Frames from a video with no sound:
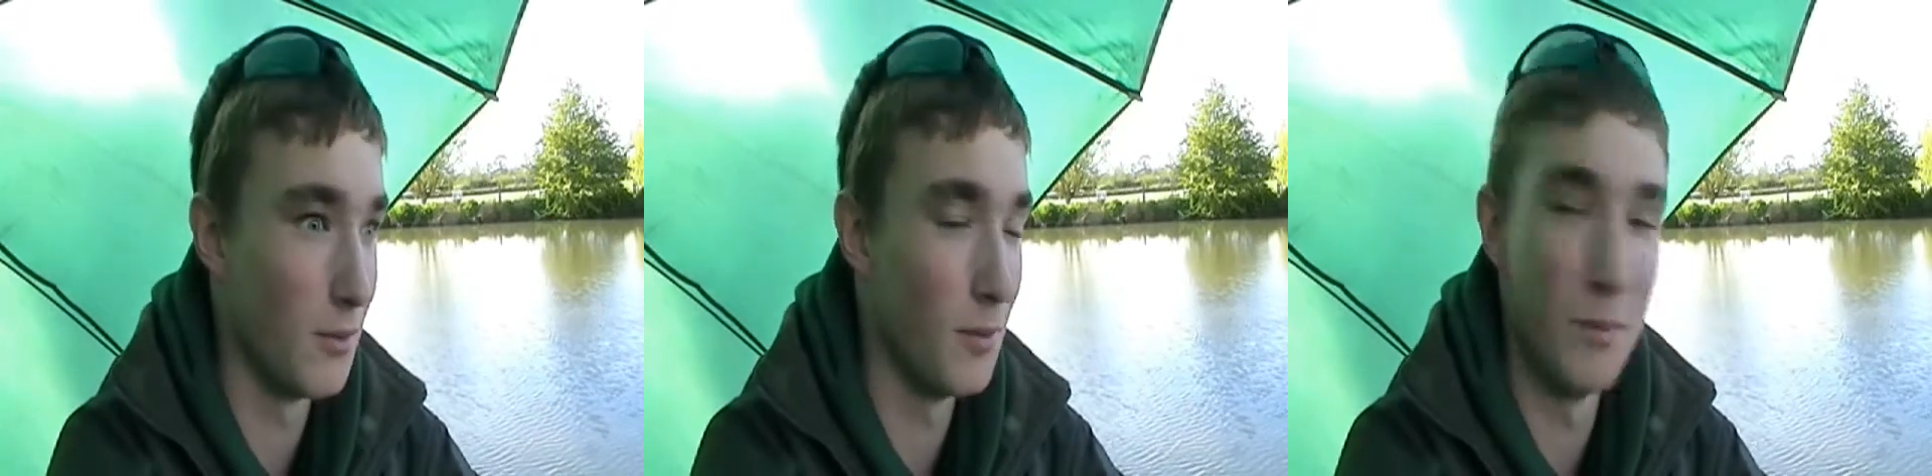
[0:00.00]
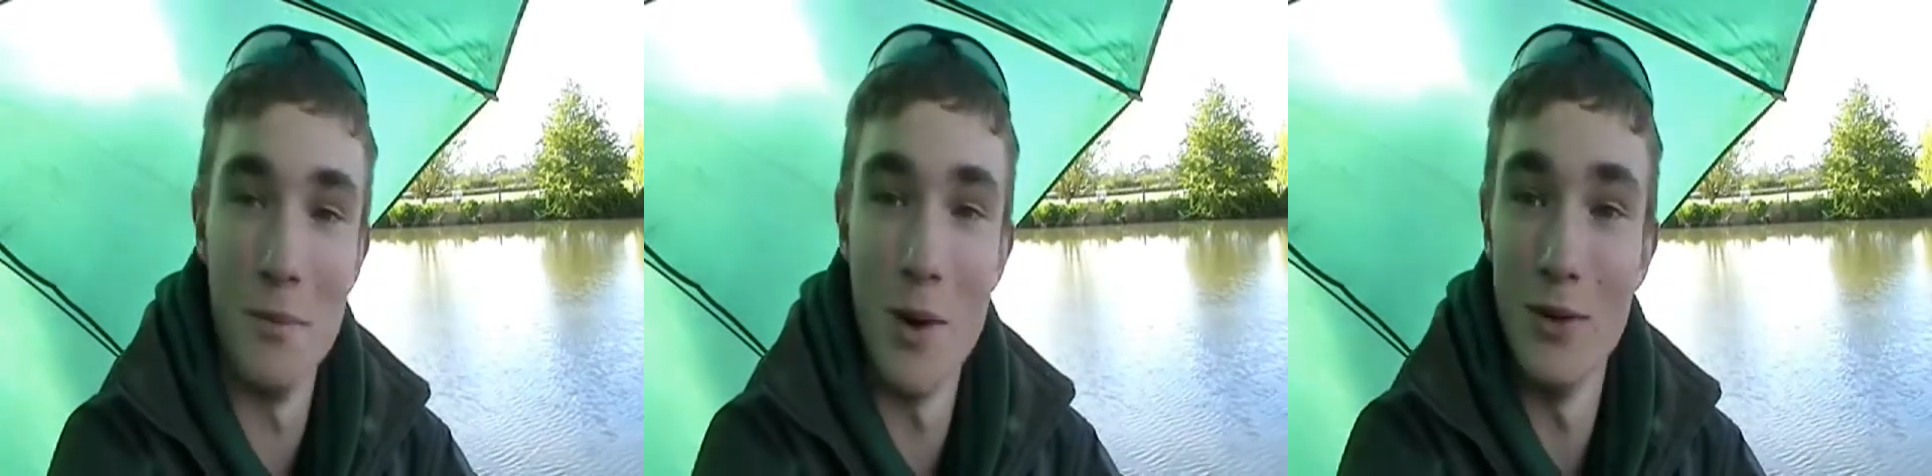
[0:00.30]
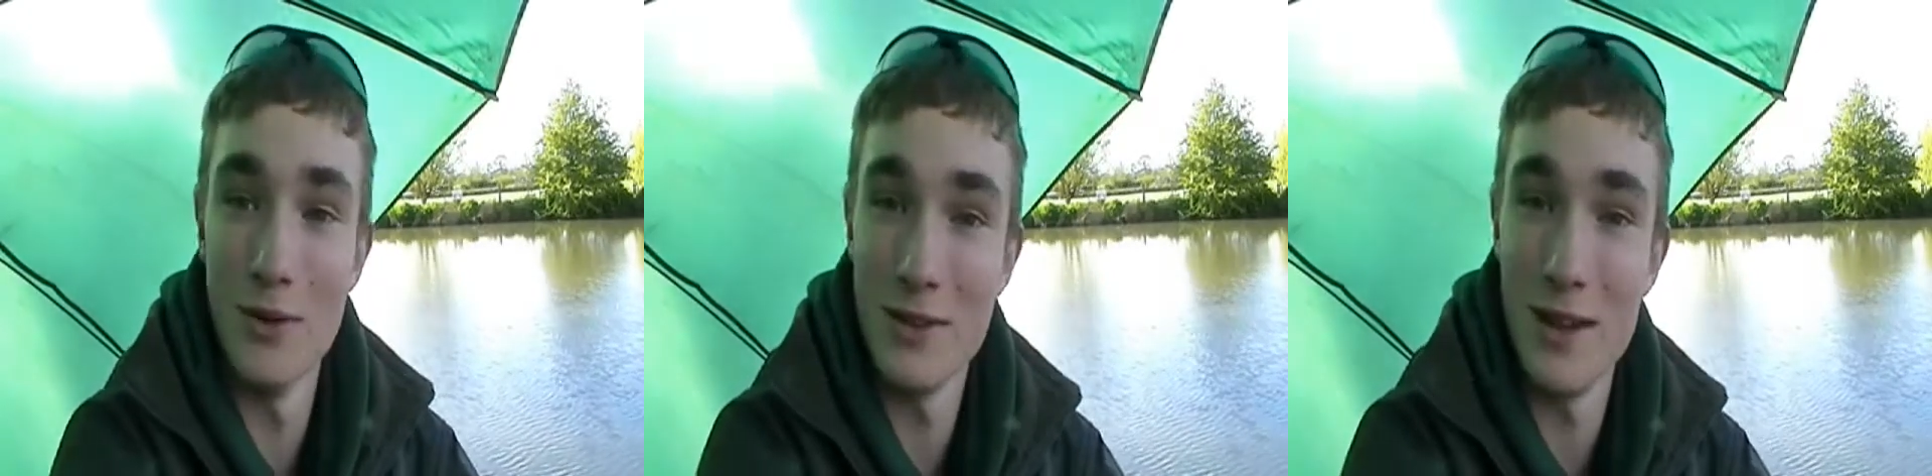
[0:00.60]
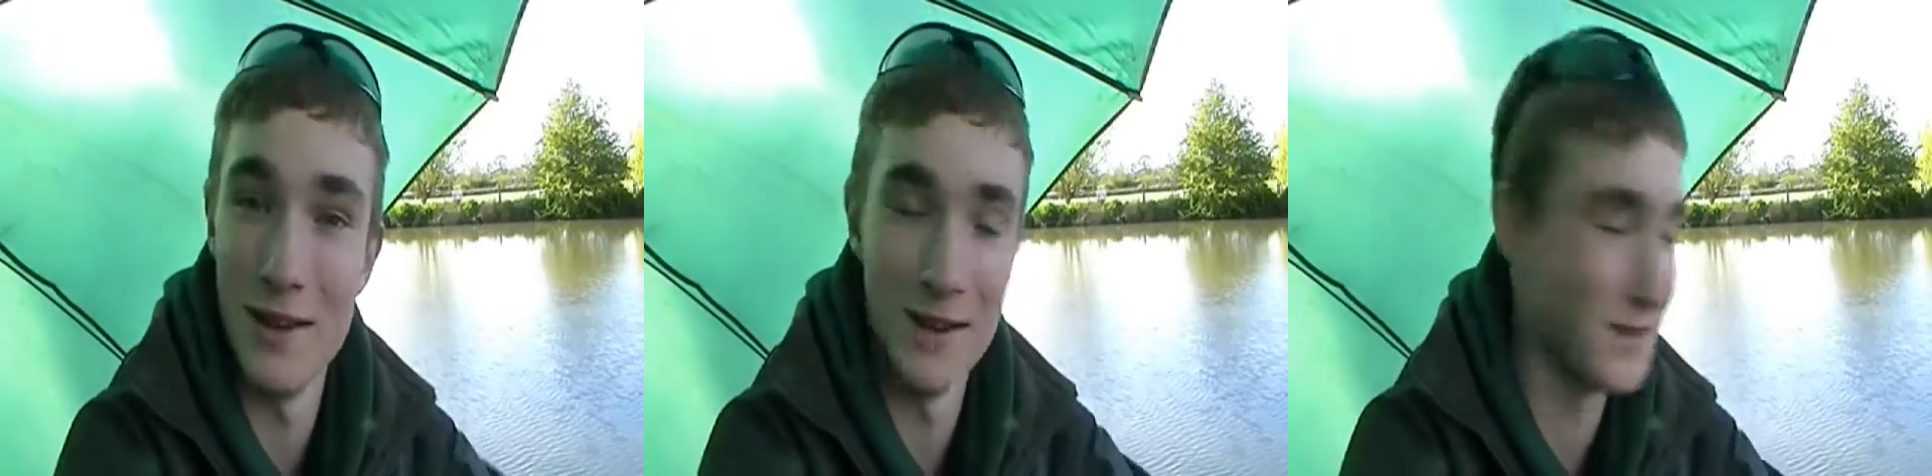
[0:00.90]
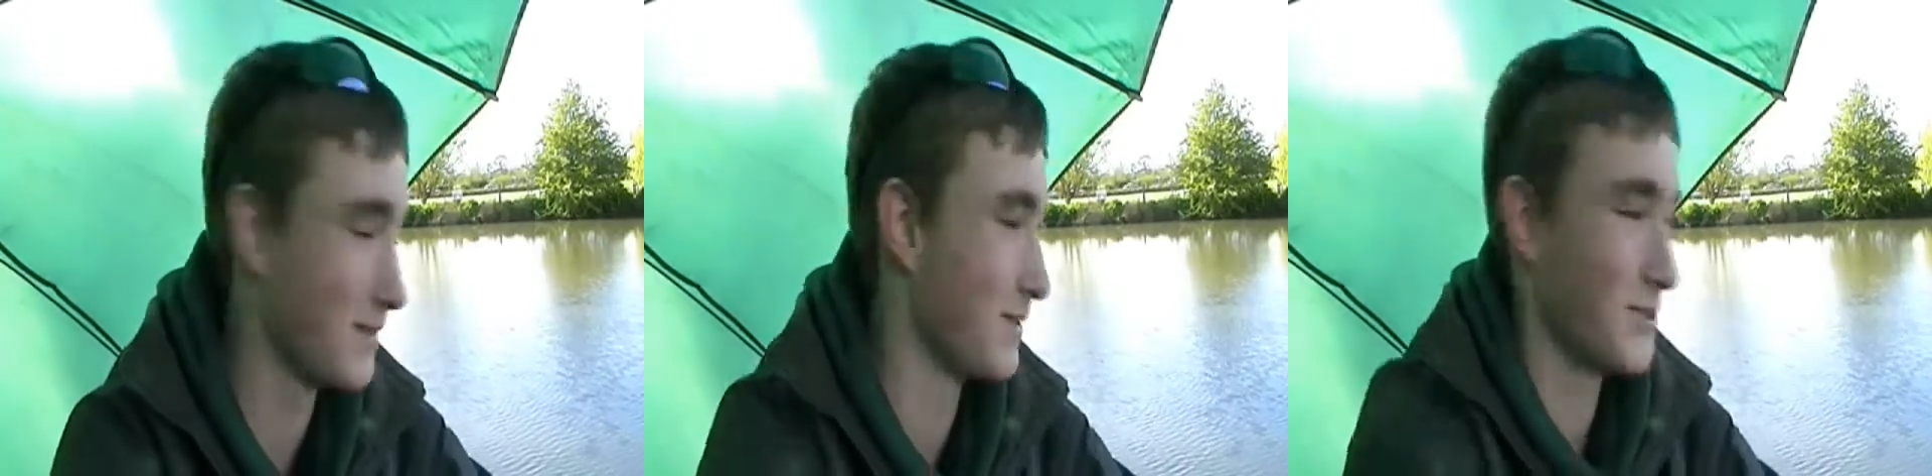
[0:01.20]
monster.
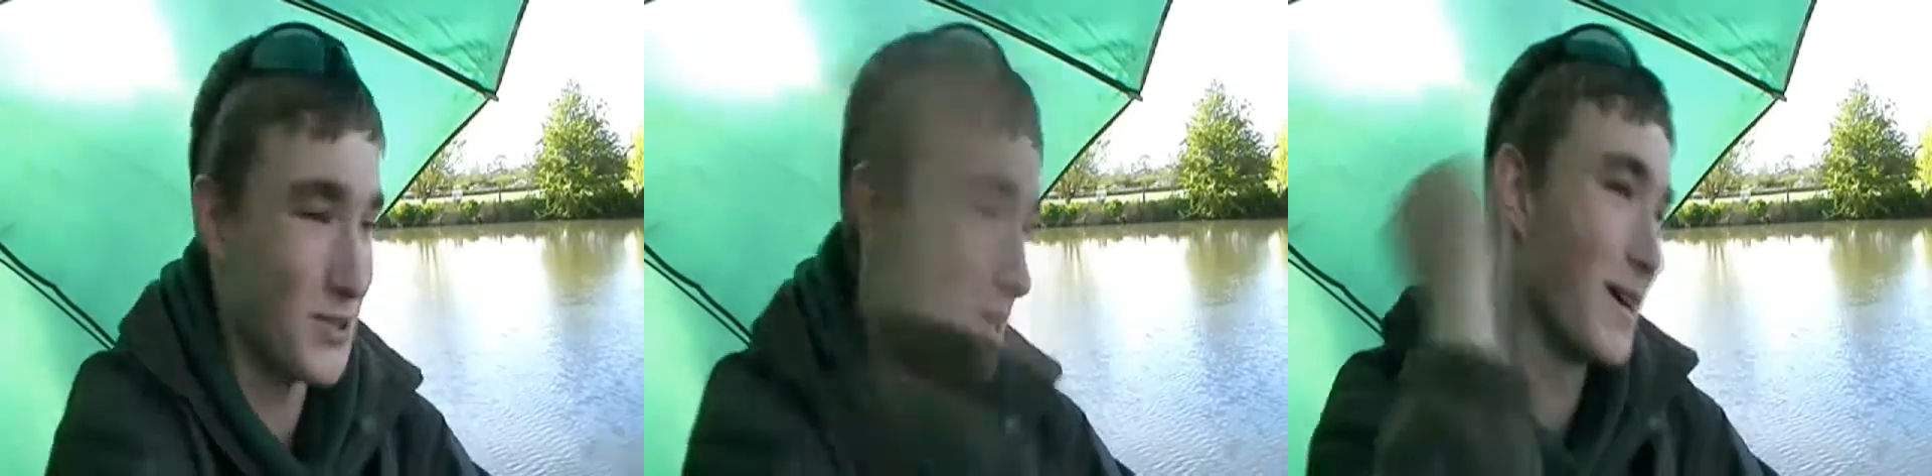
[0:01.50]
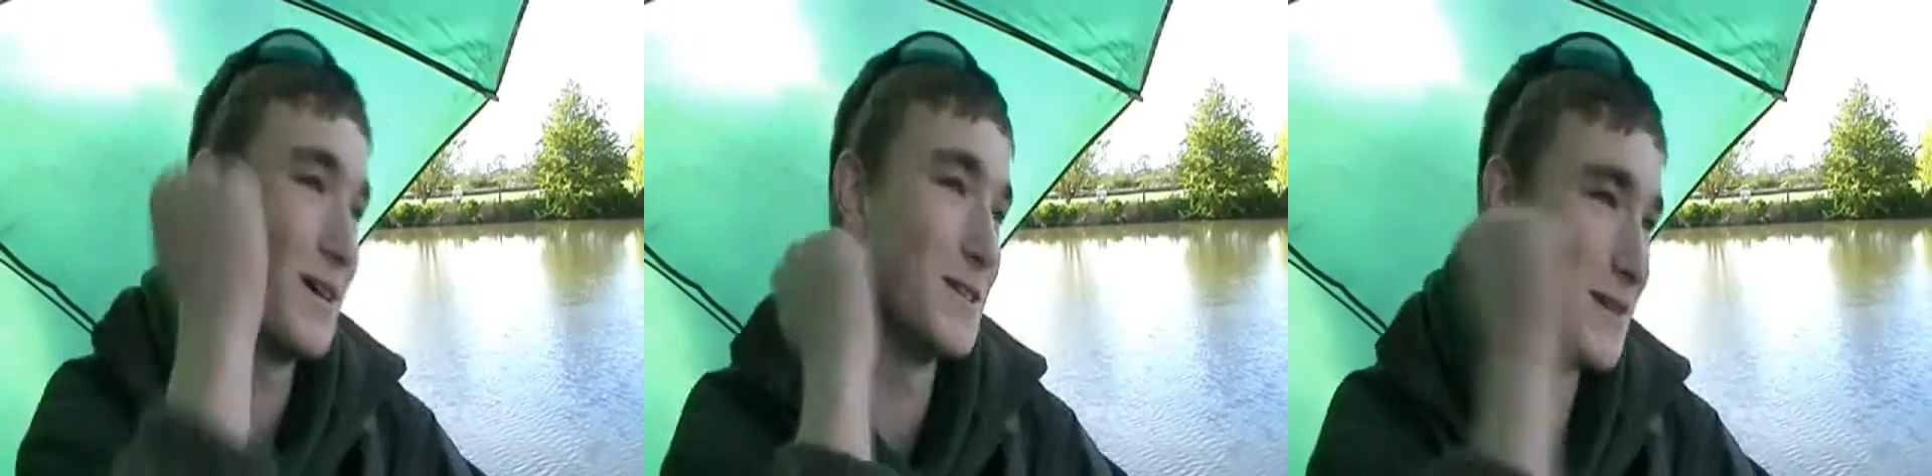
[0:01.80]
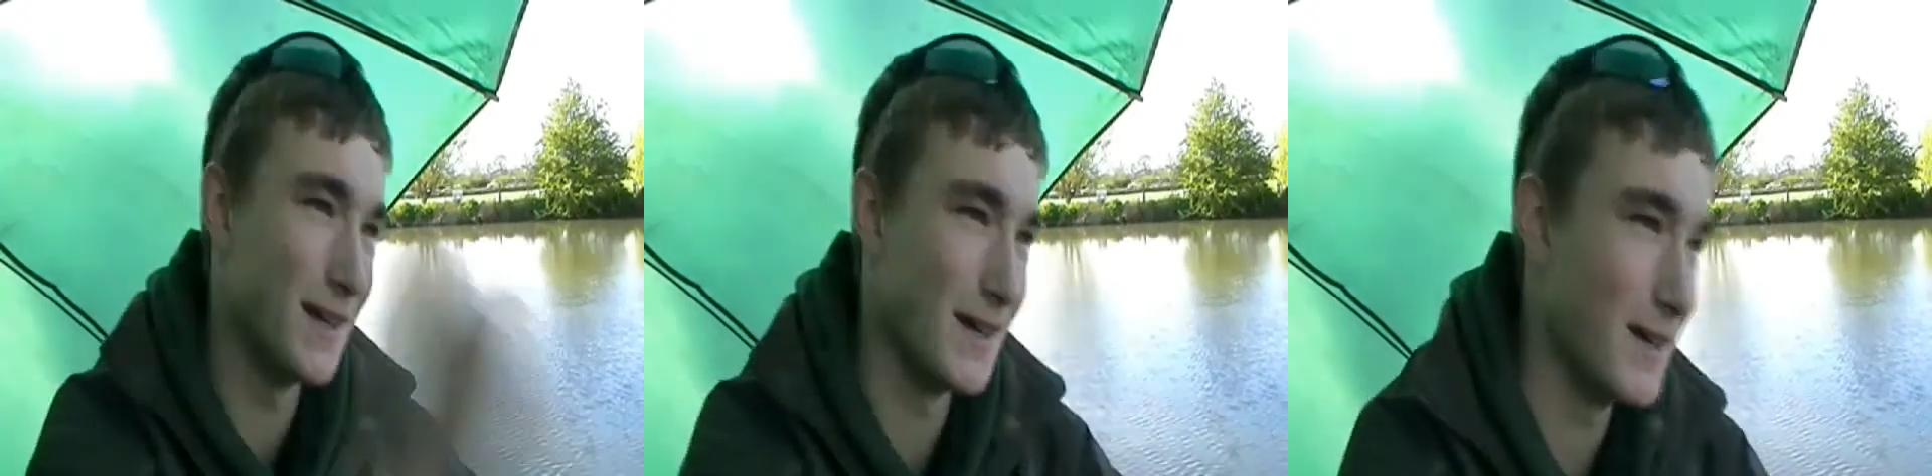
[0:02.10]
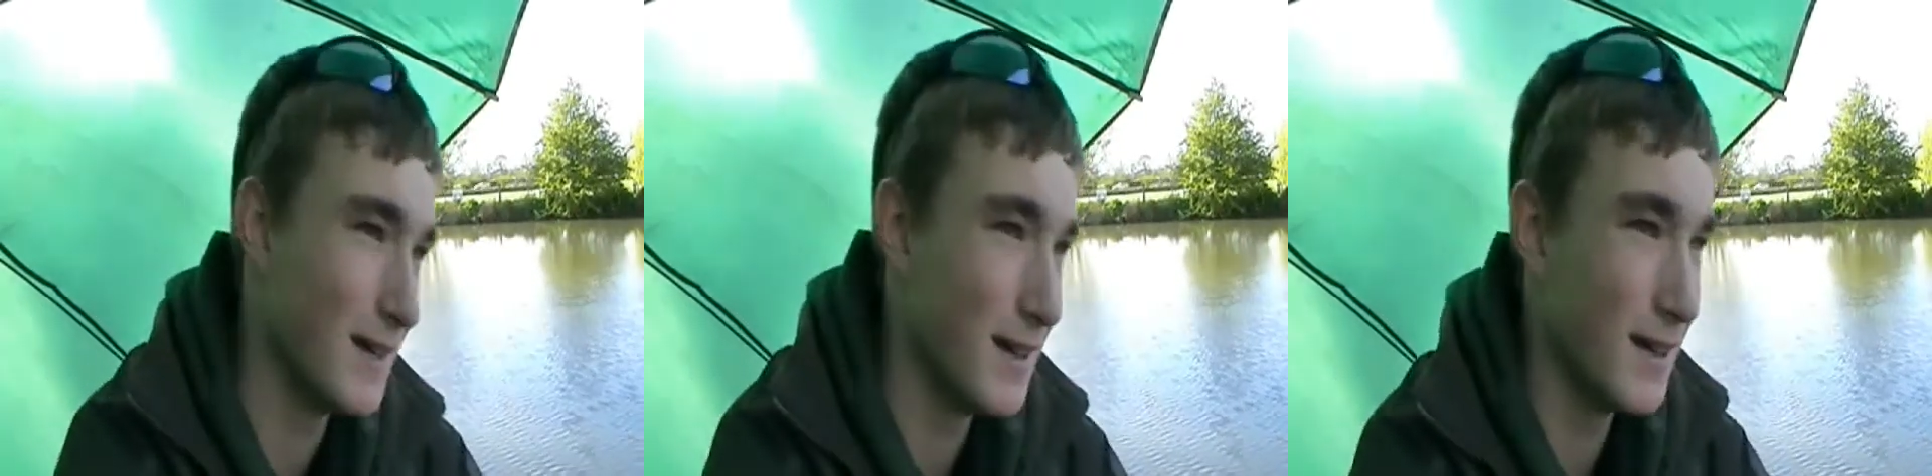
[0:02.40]
So I struck into it like,